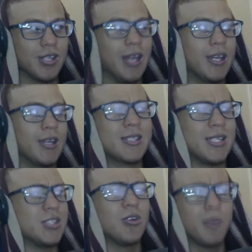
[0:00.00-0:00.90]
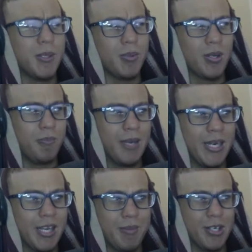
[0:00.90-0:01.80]
Like, I saw people
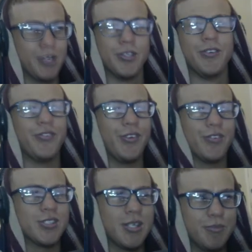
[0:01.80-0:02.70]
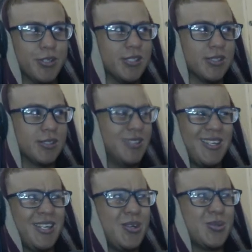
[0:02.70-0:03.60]
complaining about Luffy for some reason,
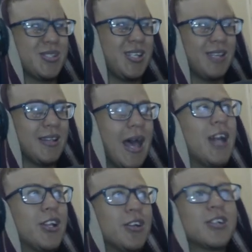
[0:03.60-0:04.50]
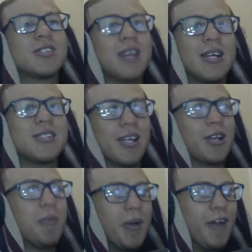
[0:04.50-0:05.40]
and I was like, that's like
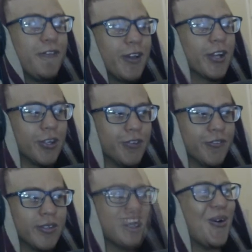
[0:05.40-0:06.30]
a perfect Luffy.